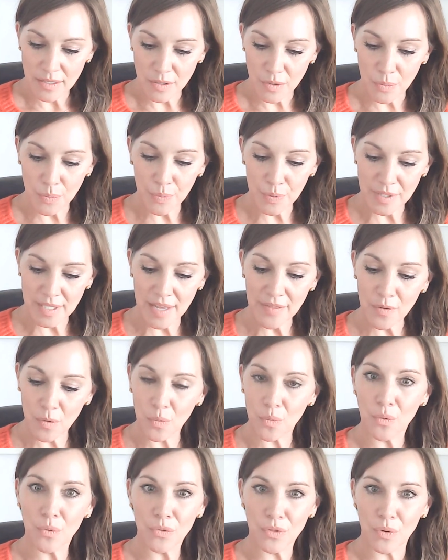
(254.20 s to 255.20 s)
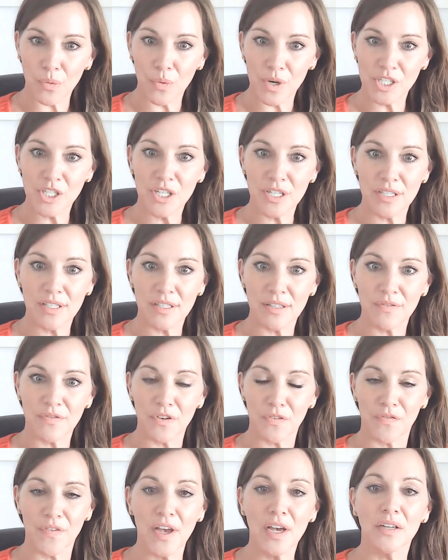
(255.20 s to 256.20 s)
pretend the wish is
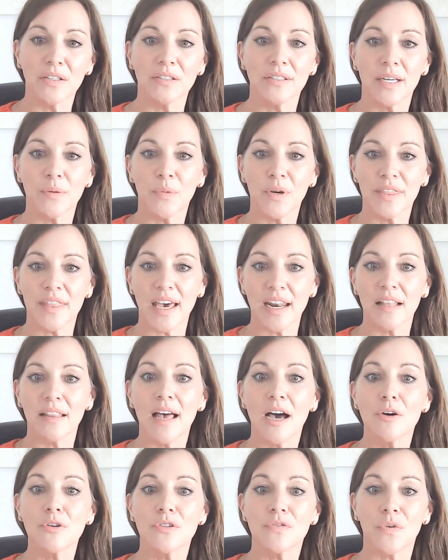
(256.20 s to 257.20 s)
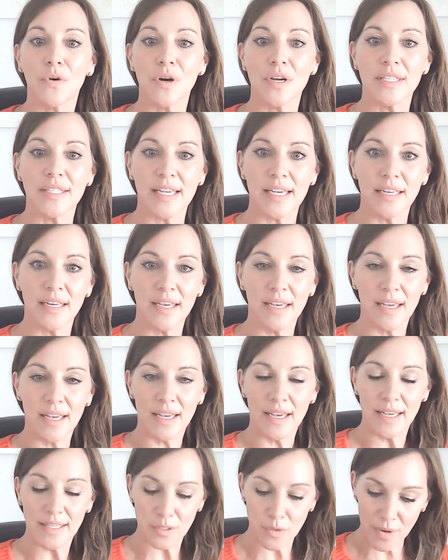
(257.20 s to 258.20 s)
fulfilled. And what that allows for is that
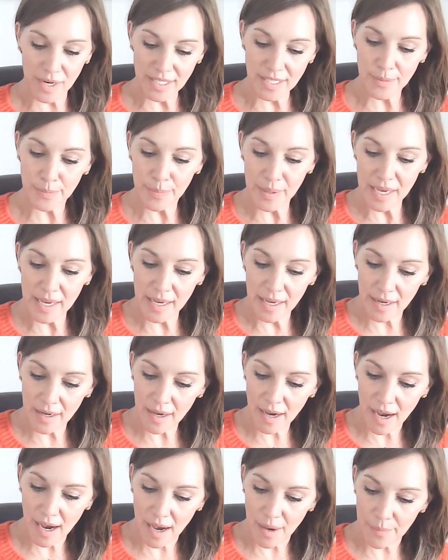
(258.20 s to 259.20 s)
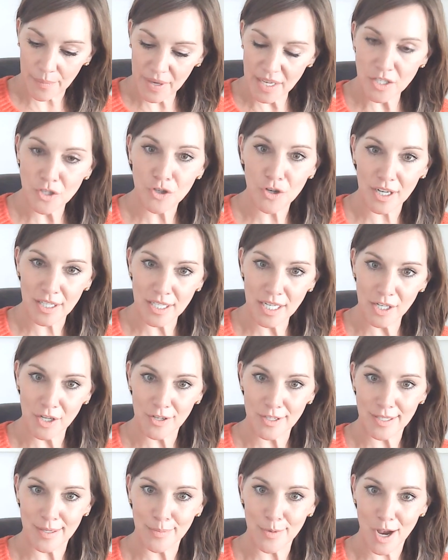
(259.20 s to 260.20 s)
it's going to be instructing
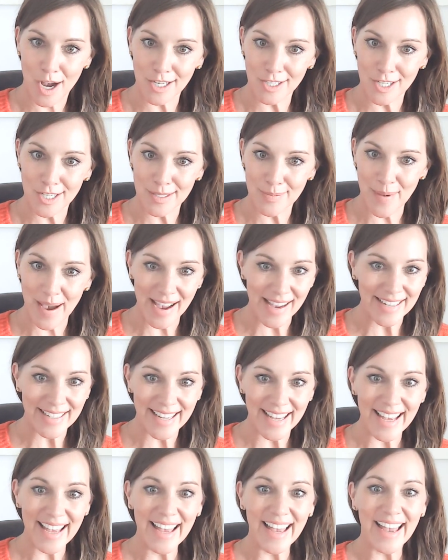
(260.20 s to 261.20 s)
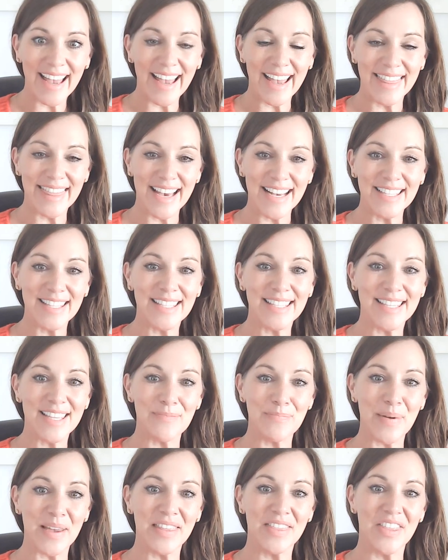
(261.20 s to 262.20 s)
your subconscious mind. And that's
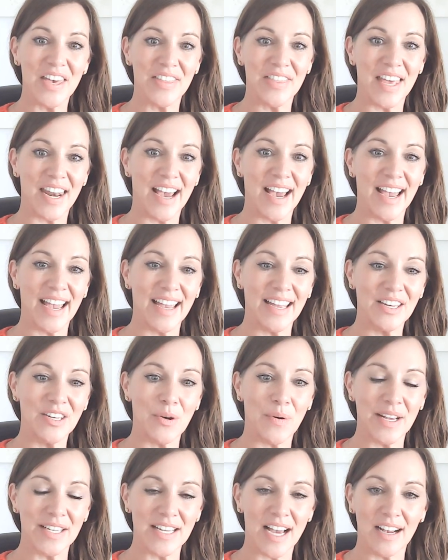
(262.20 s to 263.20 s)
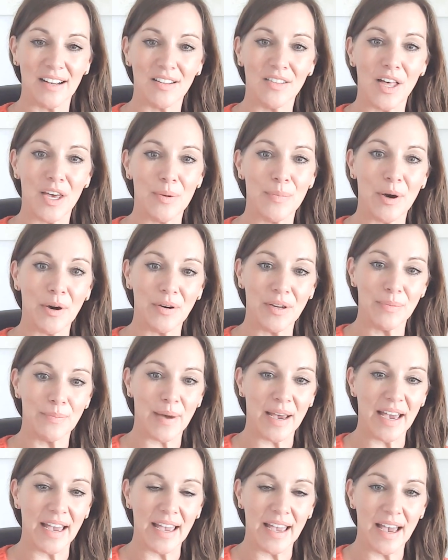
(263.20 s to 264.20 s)
the big thing that I know I talk a lot about in
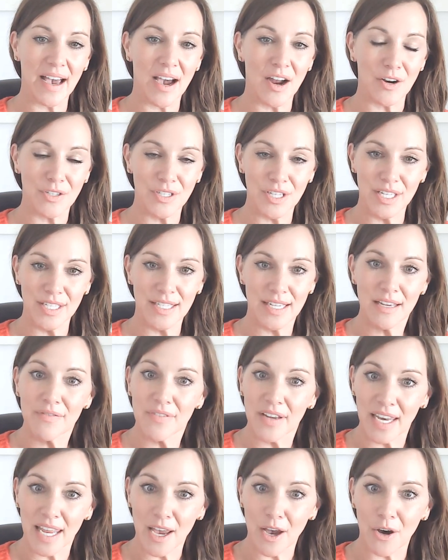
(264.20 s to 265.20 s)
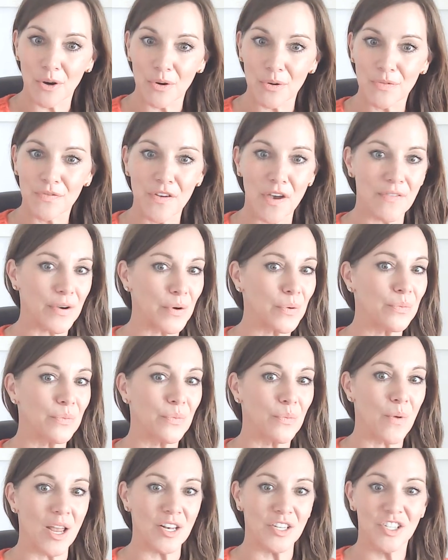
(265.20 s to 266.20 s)
my RTT video. If you haven't
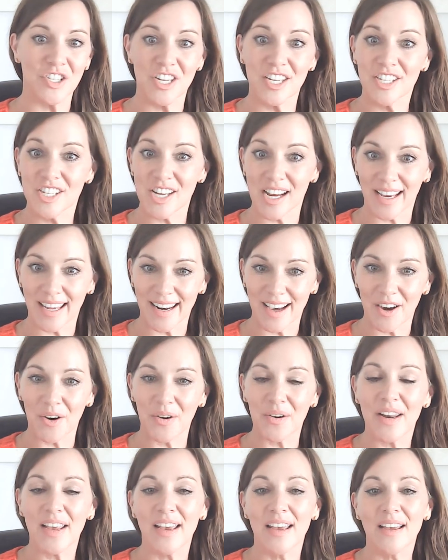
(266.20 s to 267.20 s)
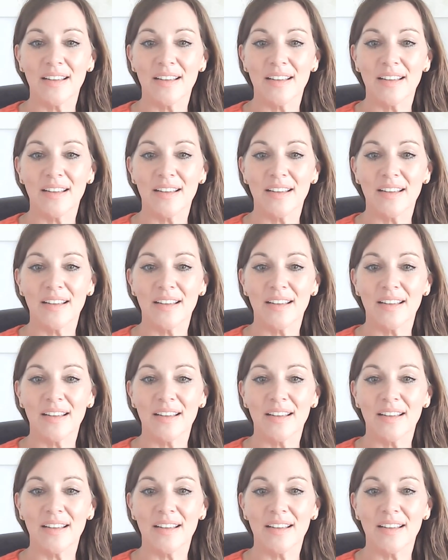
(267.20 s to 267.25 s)
watched it, check it out.